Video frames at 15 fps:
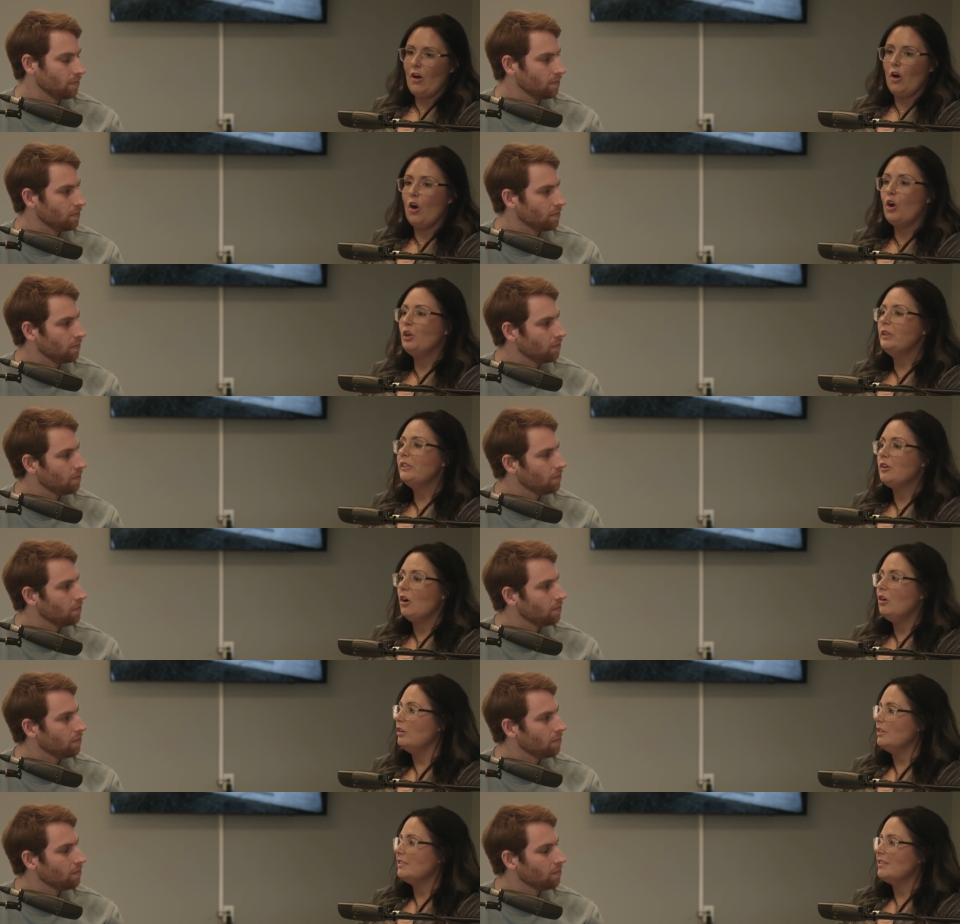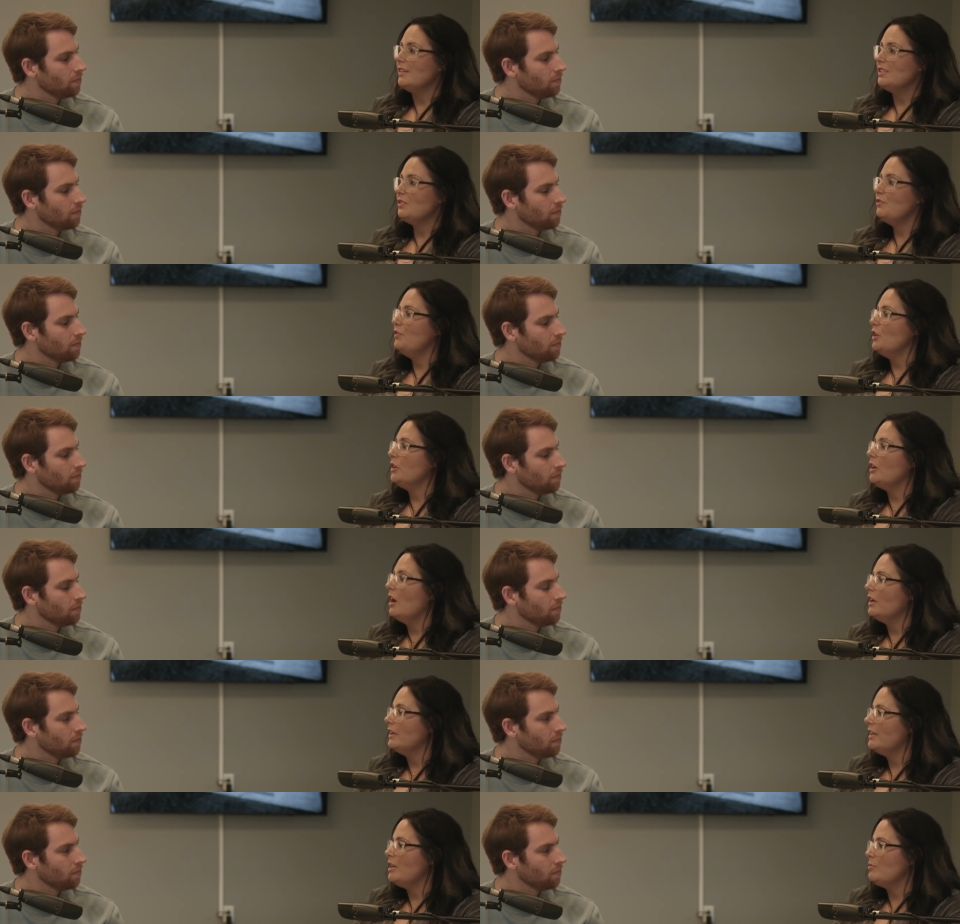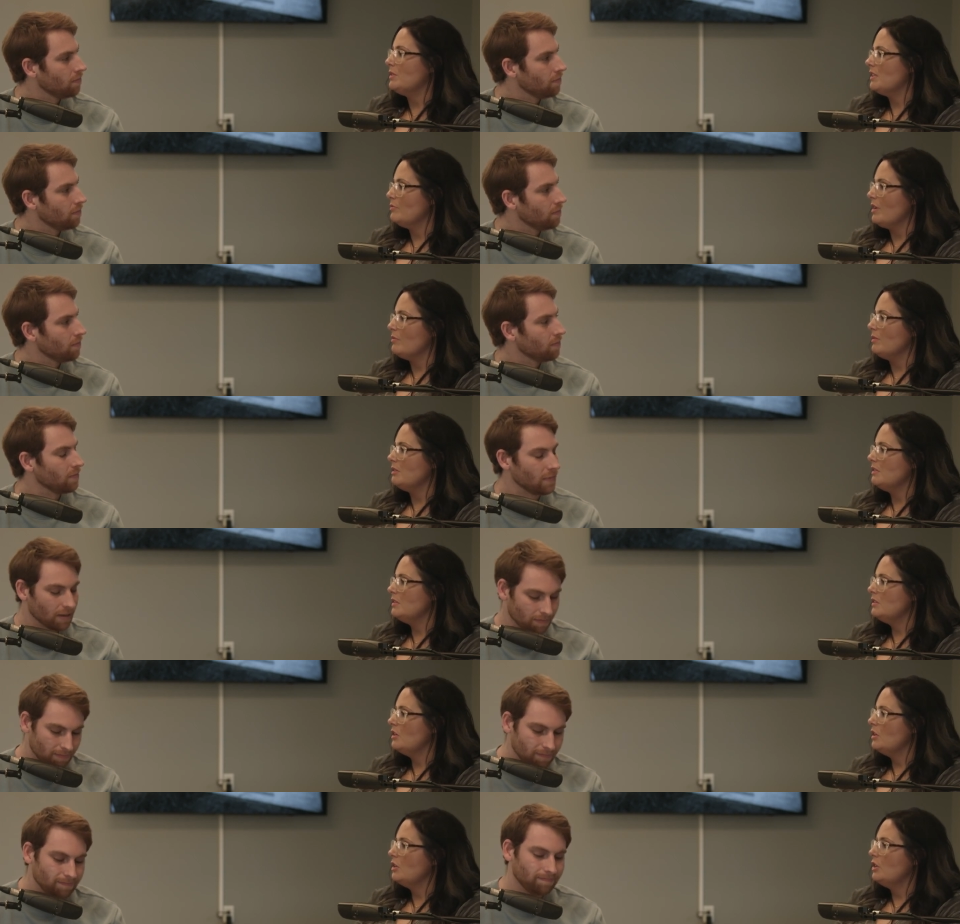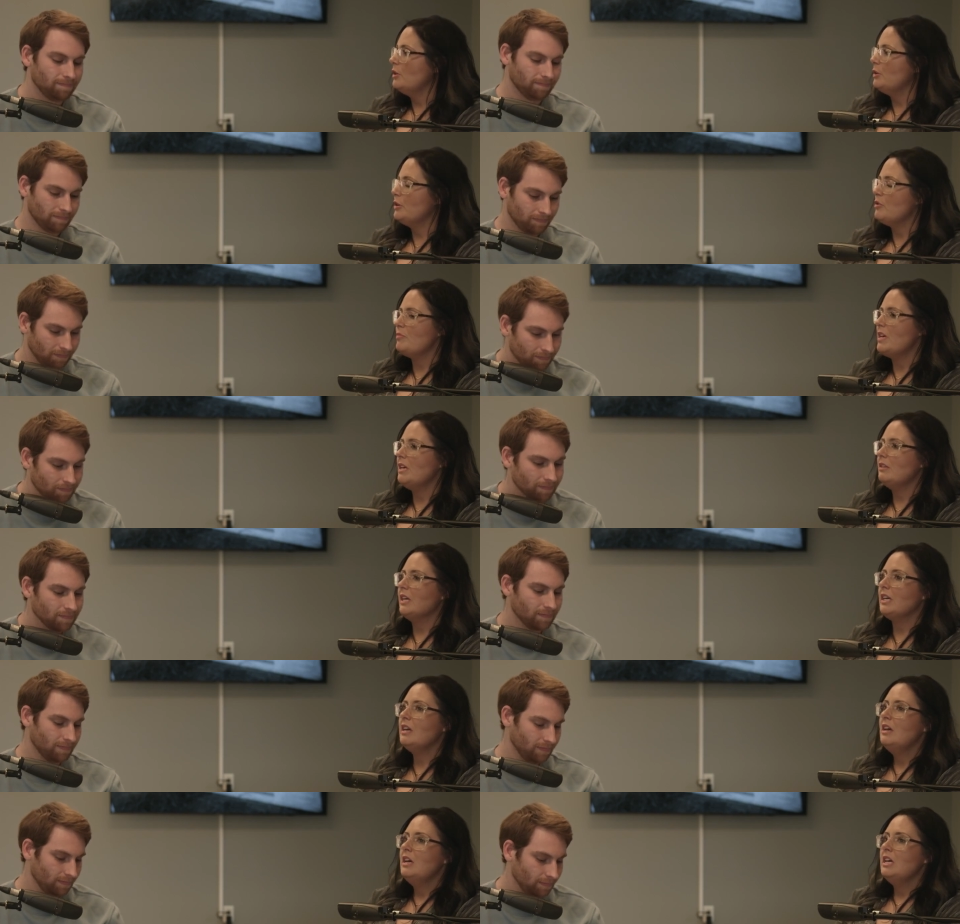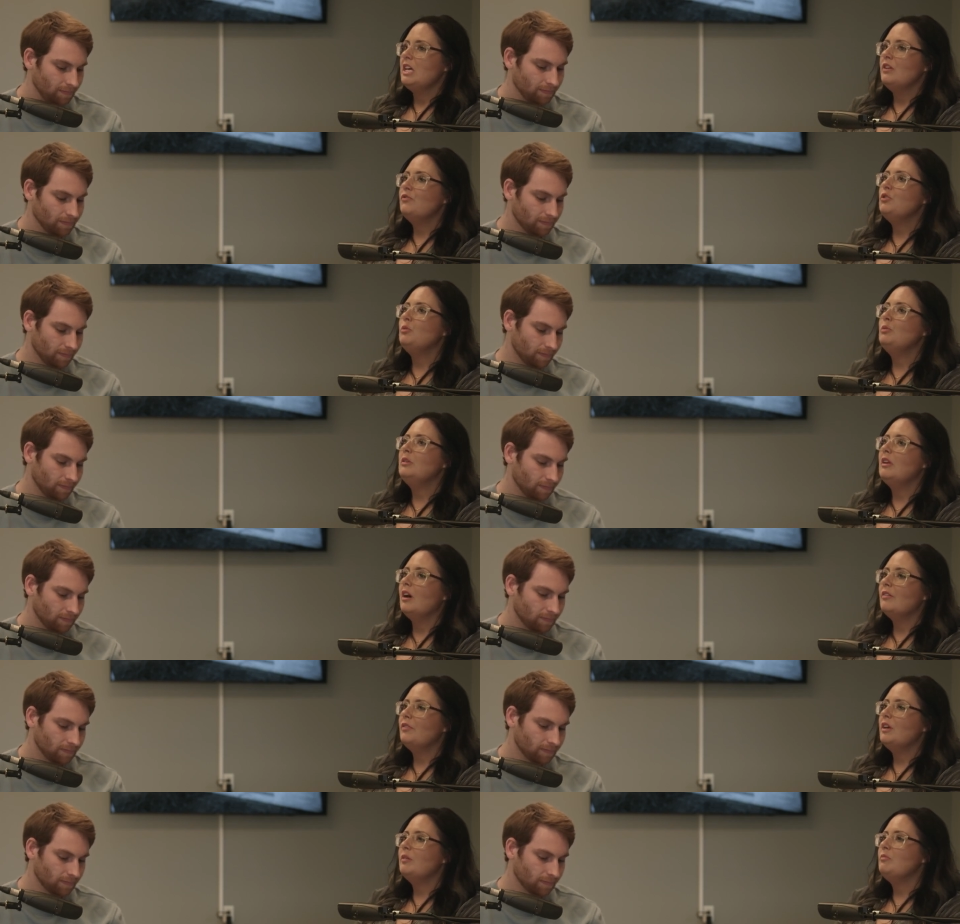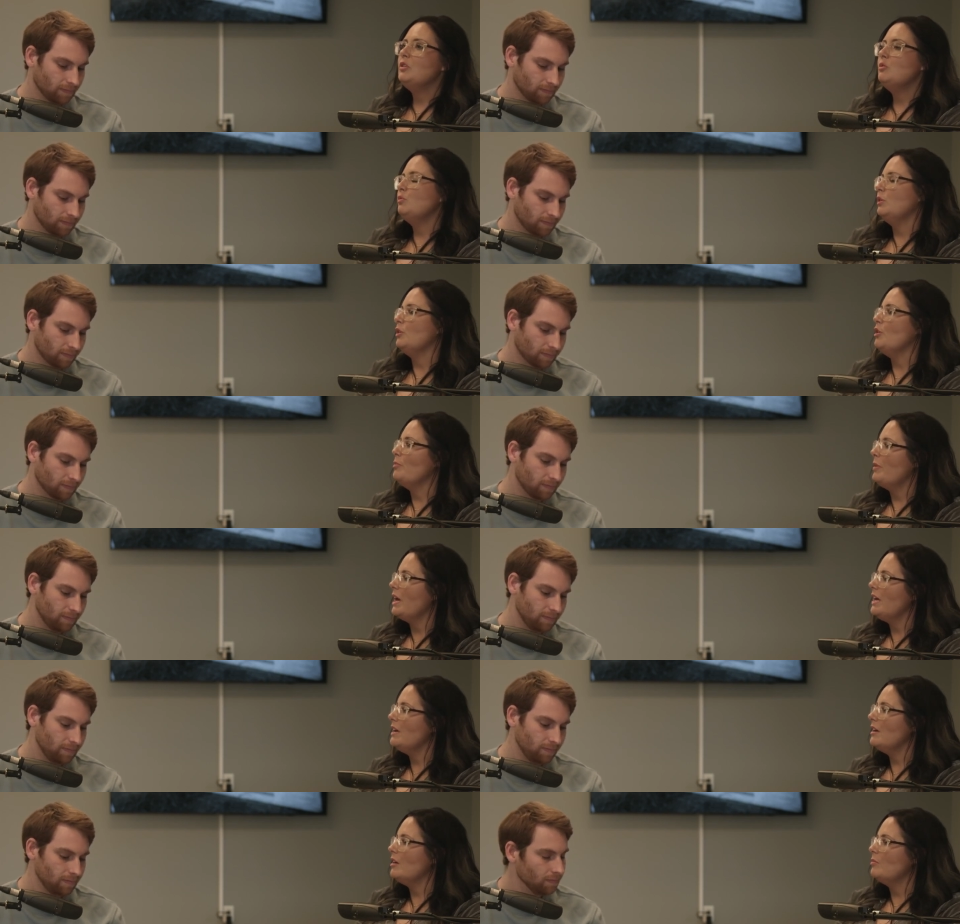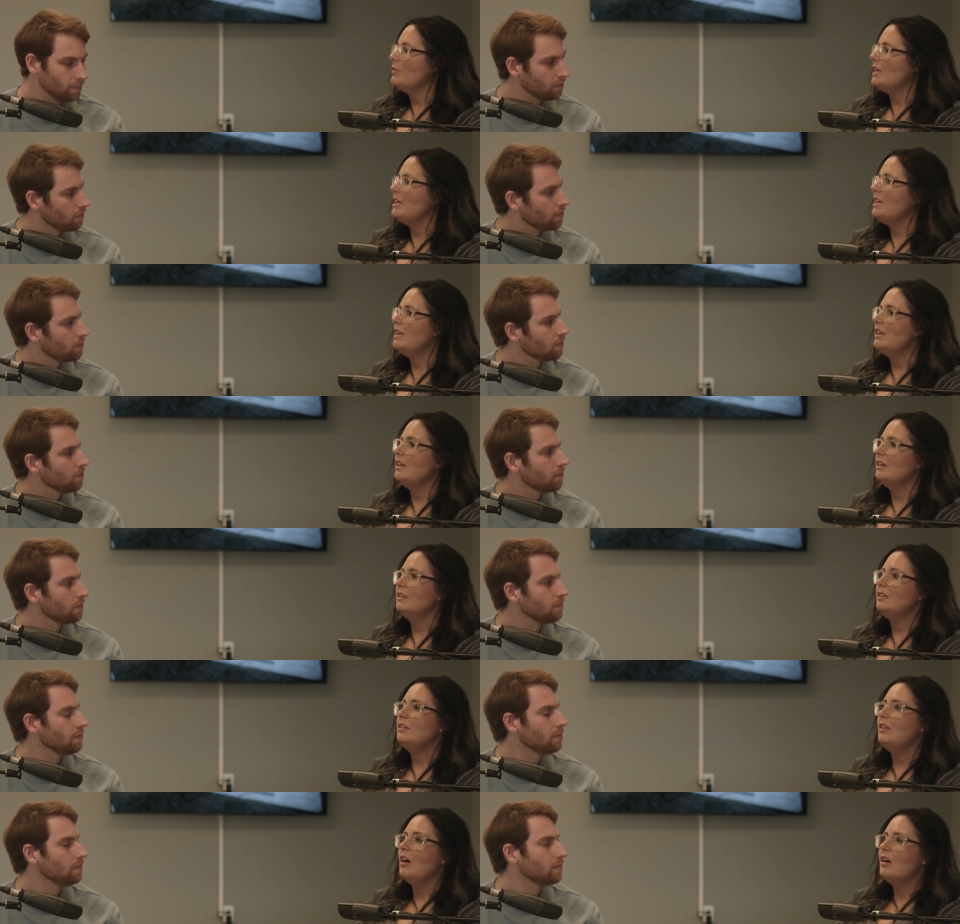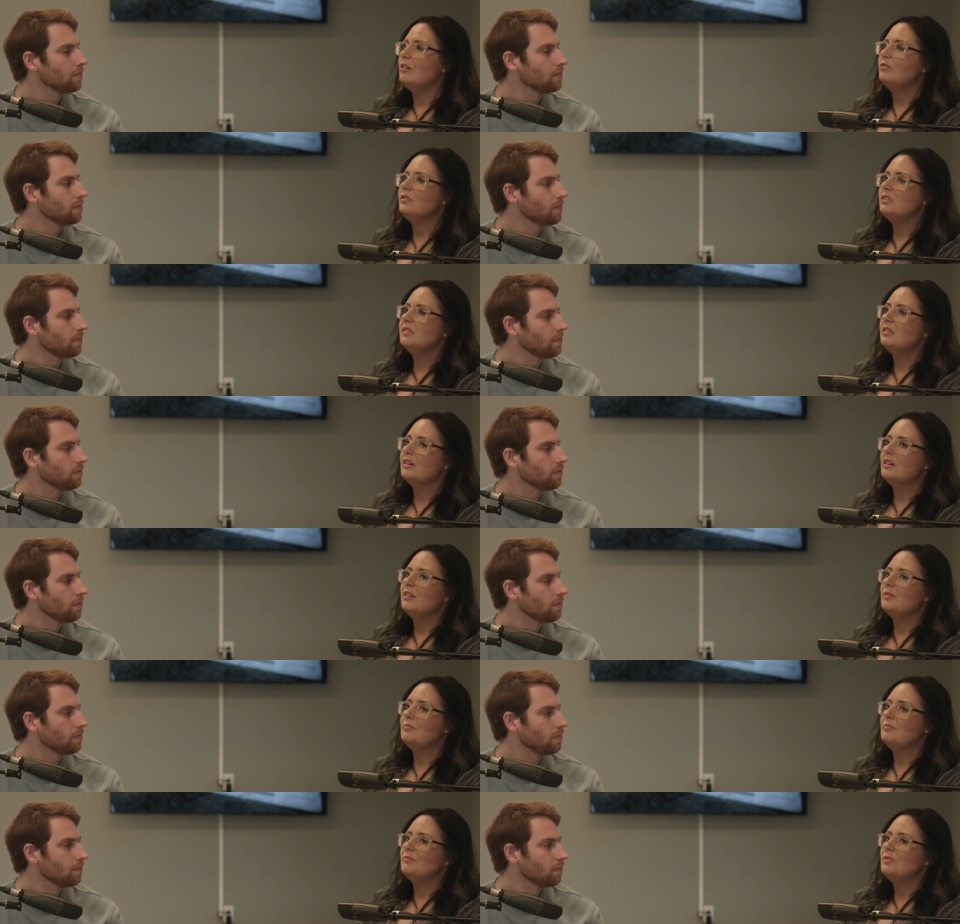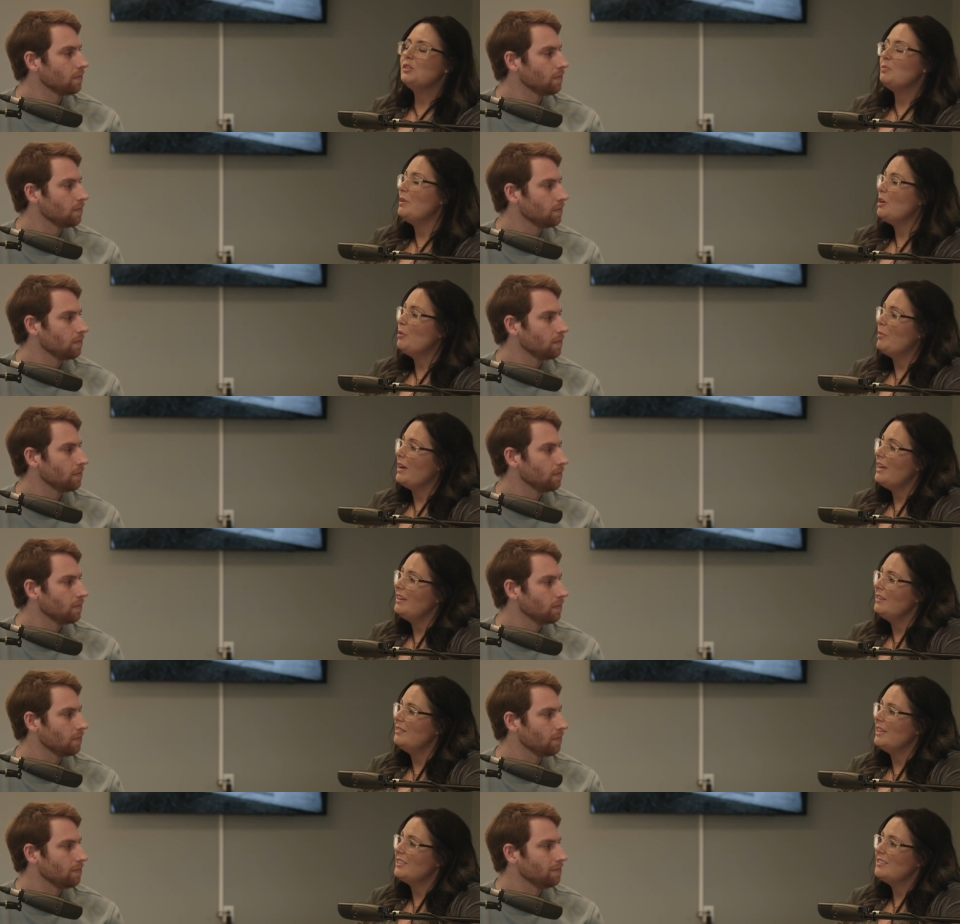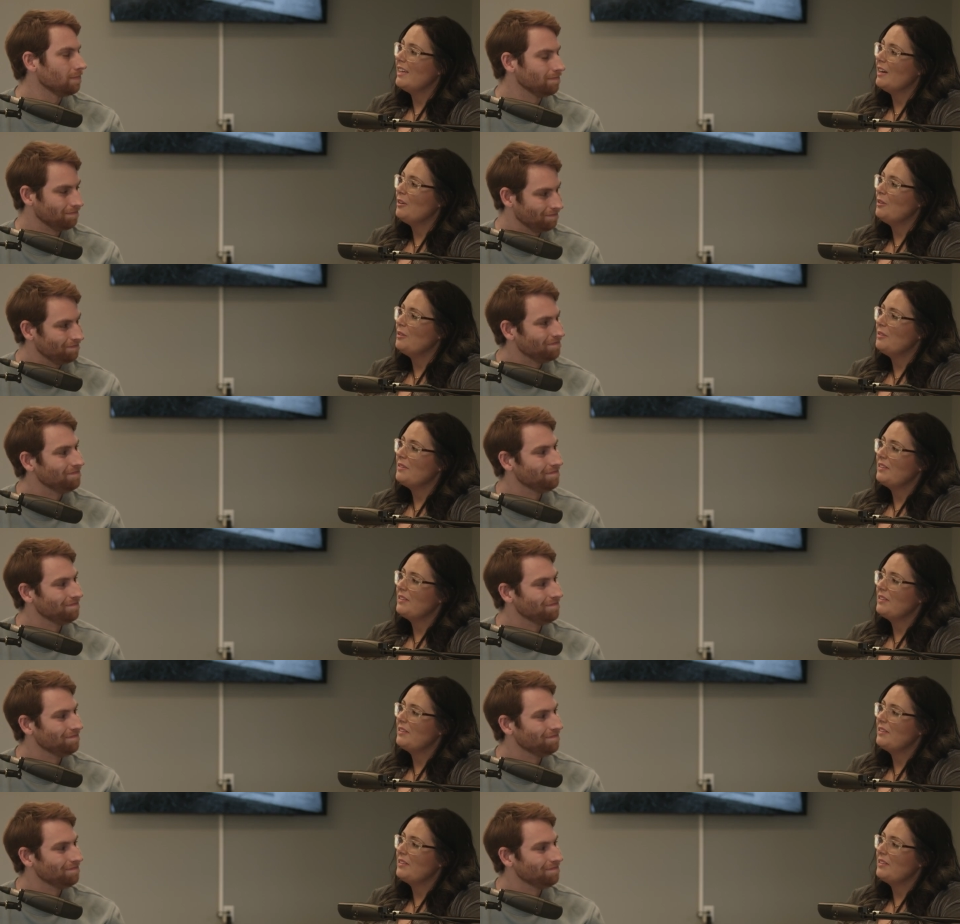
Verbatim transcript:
Speaker 1: all in all it says fear god and keep his commandments yep. you know what i mean like if you love him you will obey him he loves um, to be obeyed that's how mm-hmm.